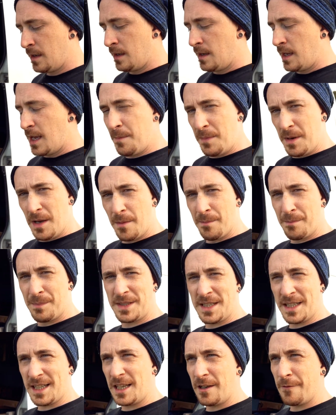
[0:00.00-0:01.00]
hit me up,
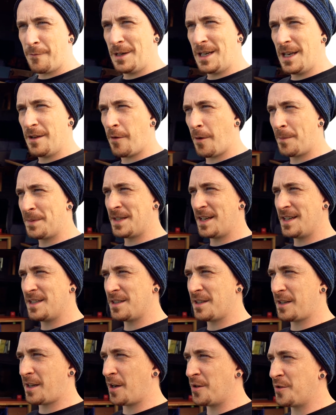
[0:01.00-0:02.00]
particularly if we live opposite ends
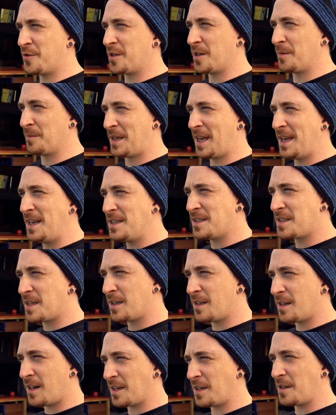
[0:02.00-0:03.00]
of the country. I'm keen
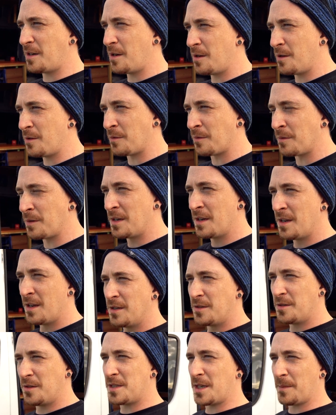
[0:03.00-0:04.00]
to, I don't know,
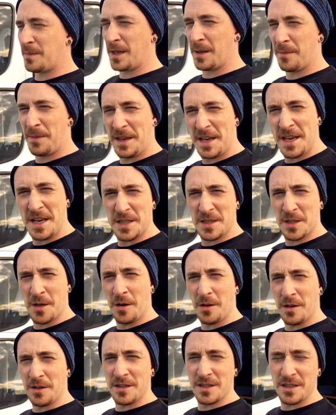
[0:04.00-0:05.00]
do something. I'm thinking
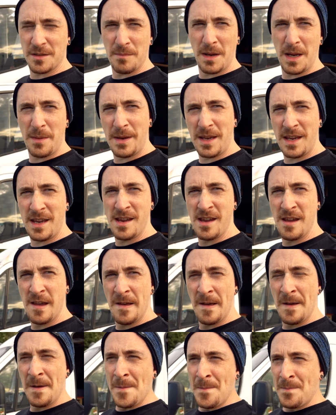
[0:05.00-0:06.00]
Scotland, maybe
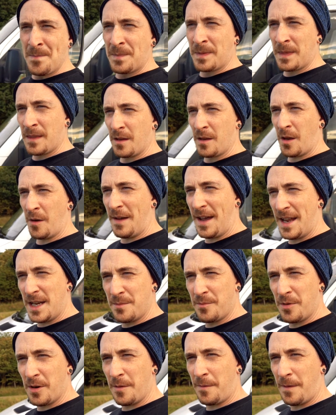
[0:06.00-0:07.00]
go
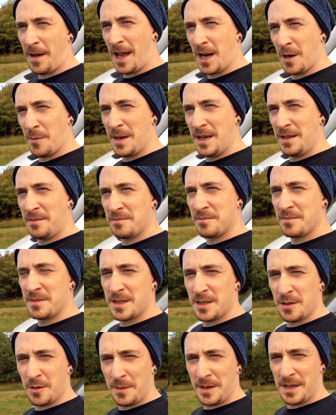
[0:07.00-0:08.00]
Edinburgh for Halloween,
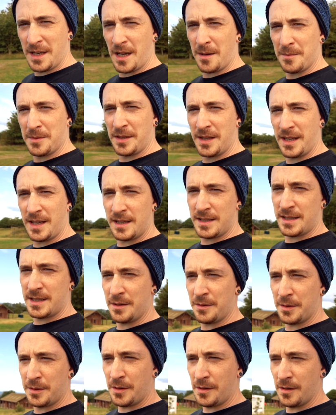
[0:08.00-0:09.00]
see what we can get up to there,
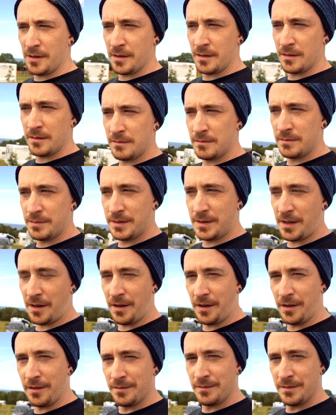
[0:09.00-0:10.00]
steal the dog. Don't
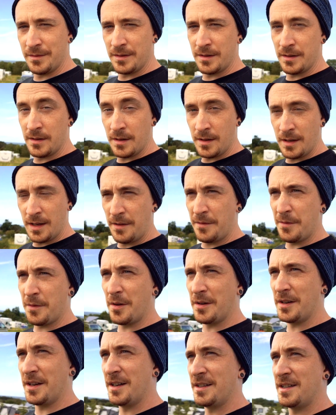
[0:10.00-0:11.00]
know. If you've
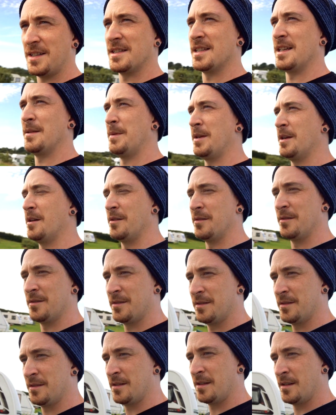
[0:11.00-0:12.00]
got any ideas, let me know.
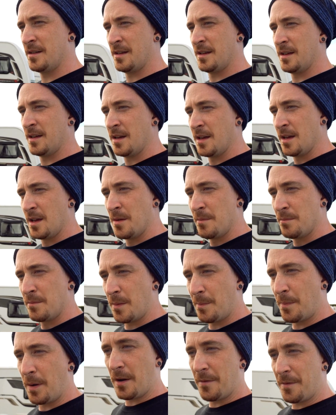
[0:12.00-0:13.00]

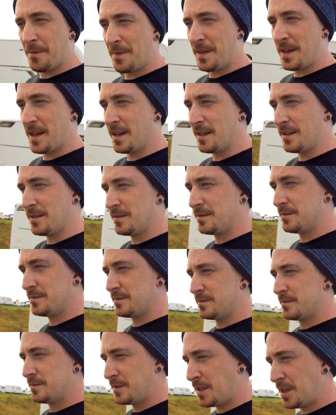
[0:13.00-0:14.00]
But apart from that,
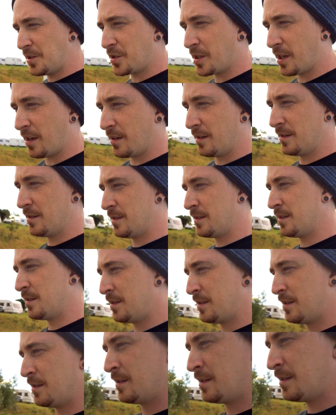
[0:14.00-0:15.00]
Nishka,
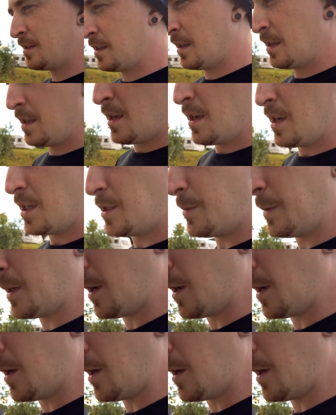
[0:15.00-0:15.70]
should we